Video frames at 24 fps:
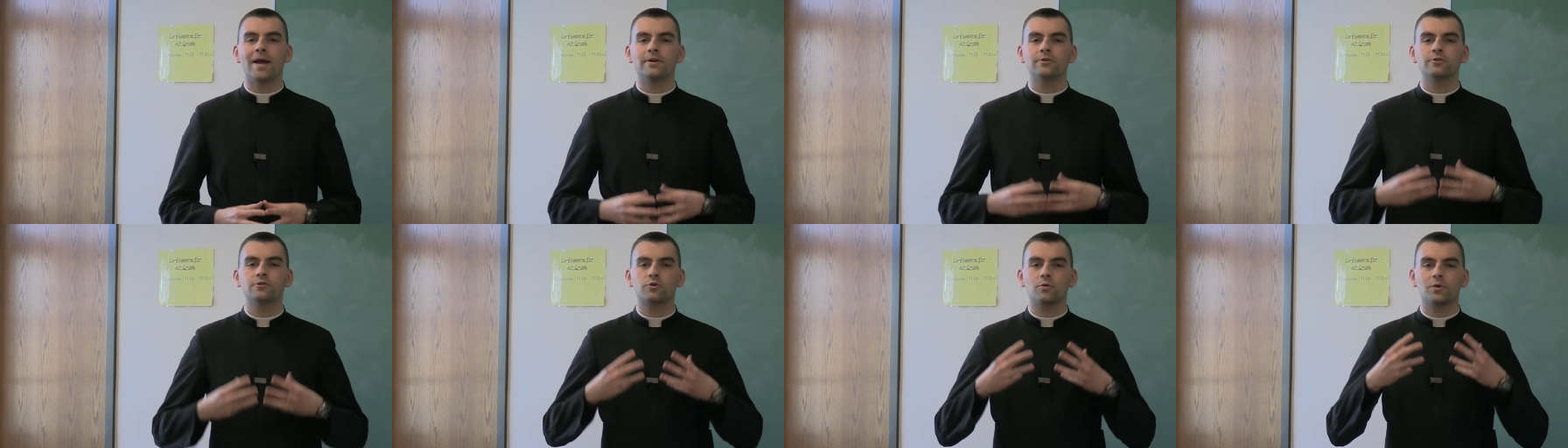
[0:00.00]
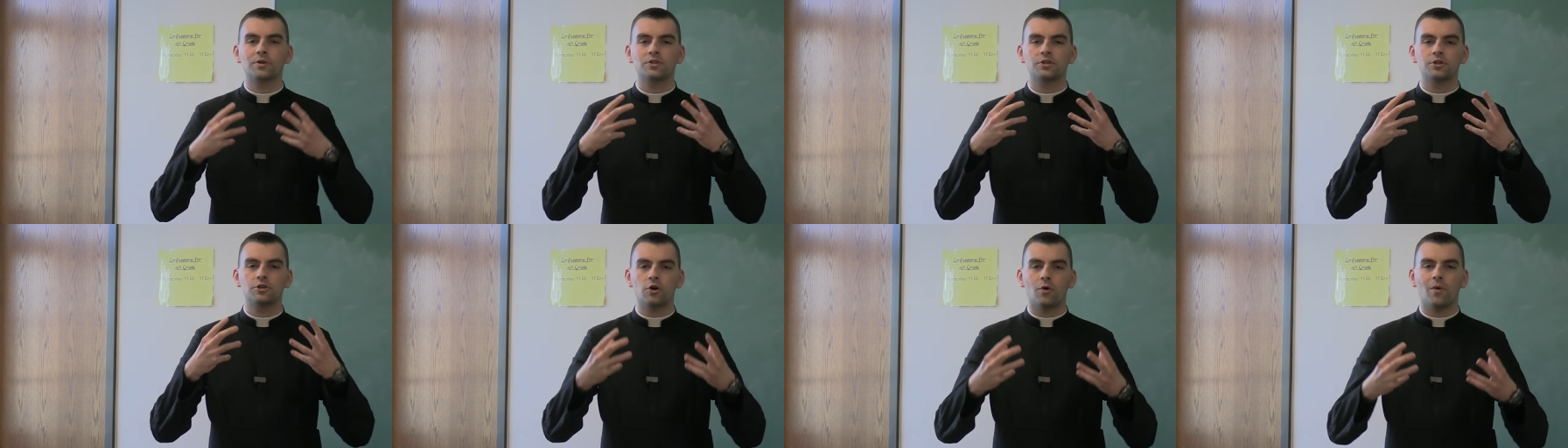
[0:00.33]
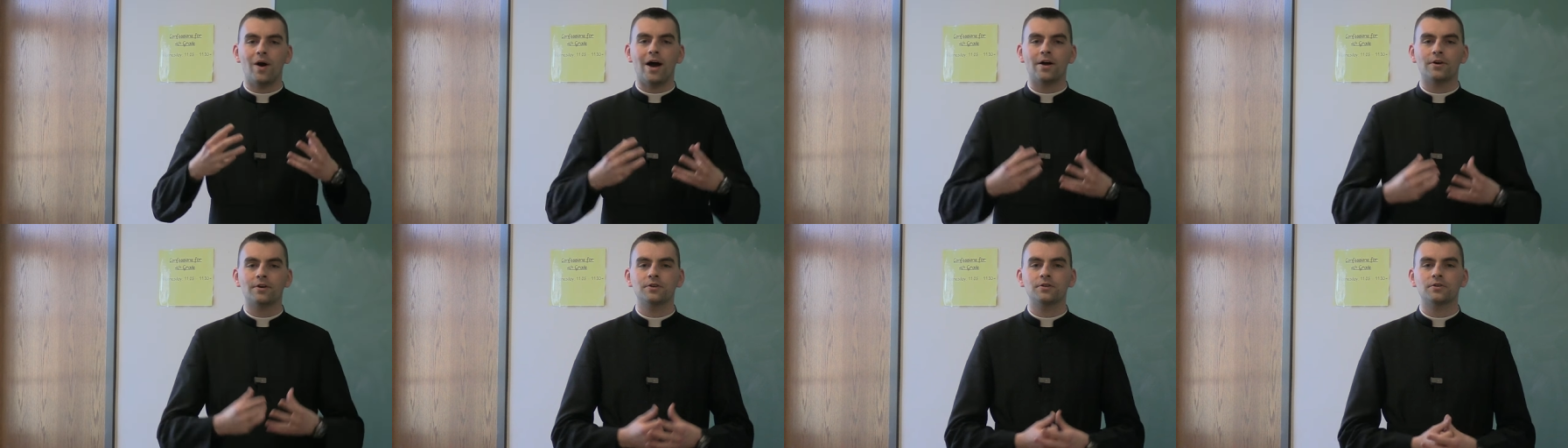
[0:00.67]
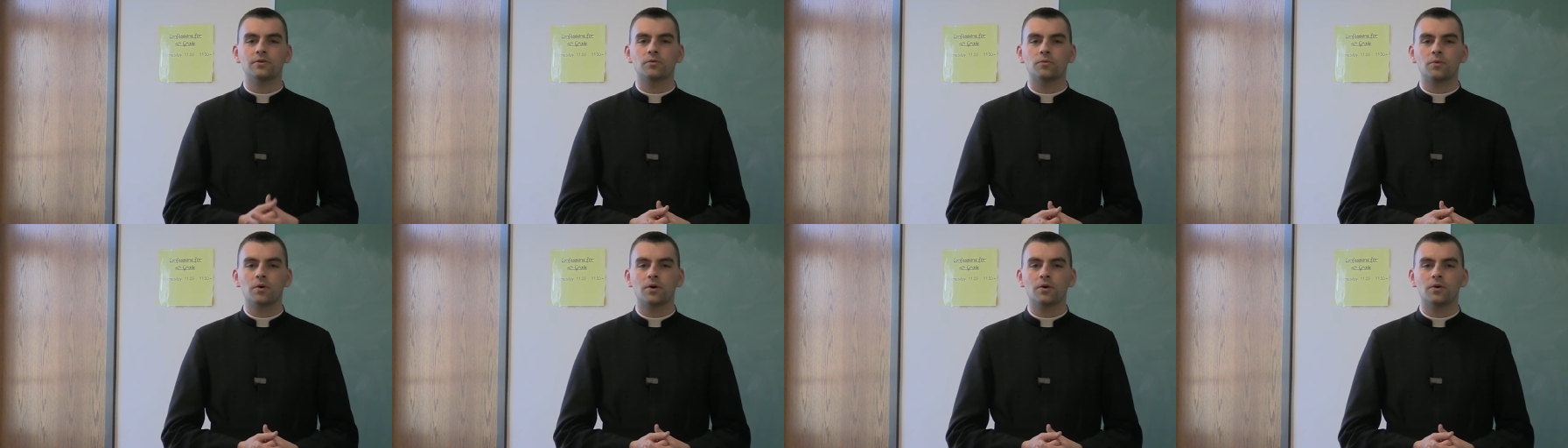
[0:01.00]
who's going to go out into
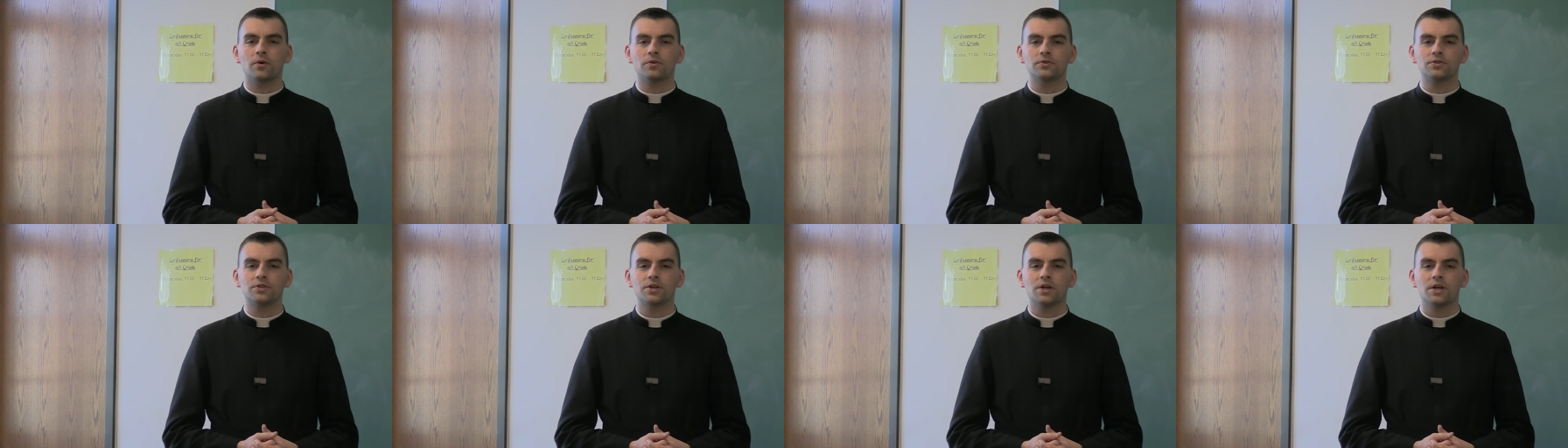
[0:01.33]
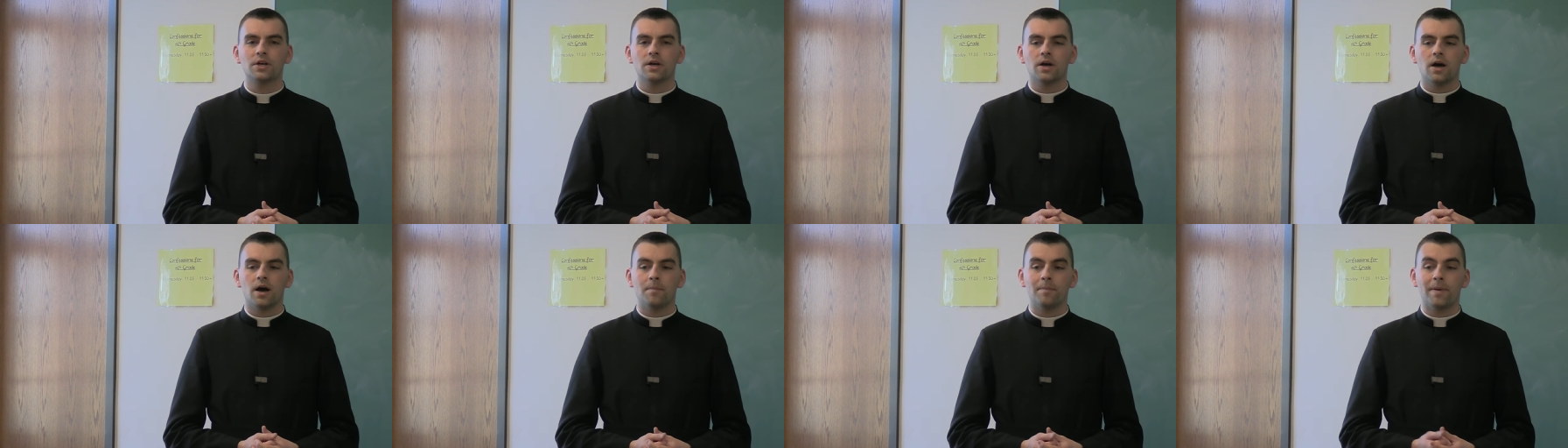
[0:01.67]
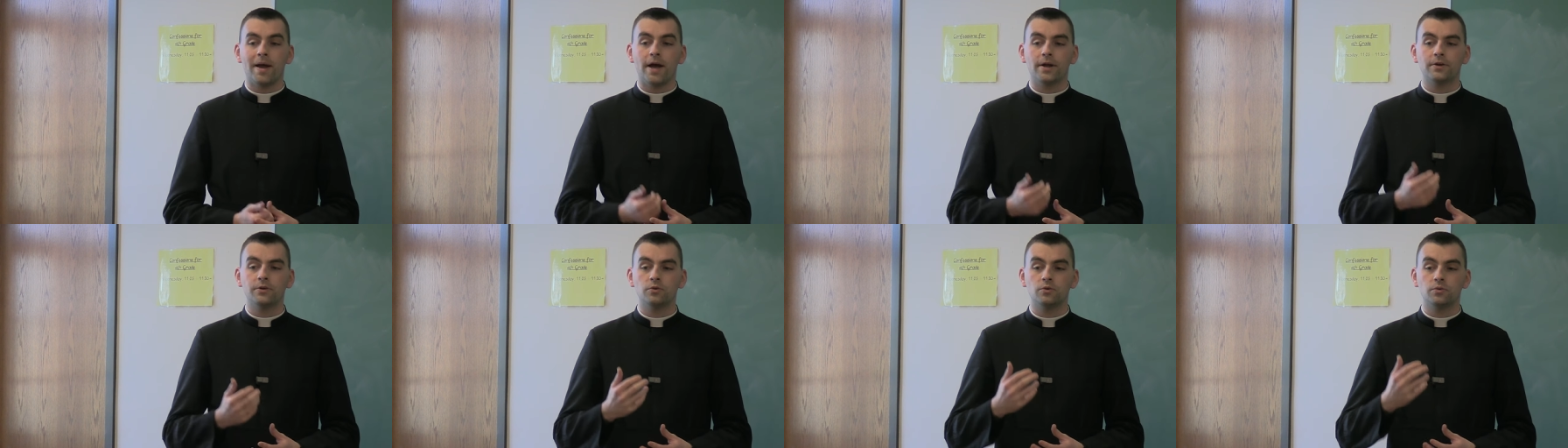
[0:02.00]
the world, a man